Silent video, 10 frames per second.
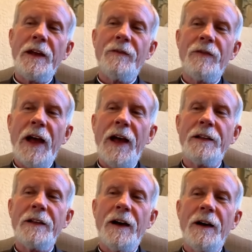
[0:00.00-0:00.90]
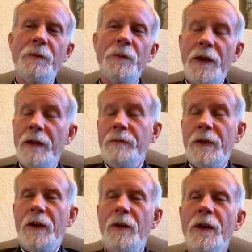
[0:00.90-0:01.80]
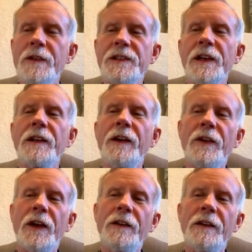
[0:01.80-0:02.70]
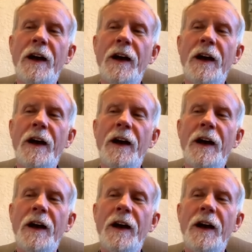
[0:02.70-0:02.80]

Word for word: of that, um, you know, is significant.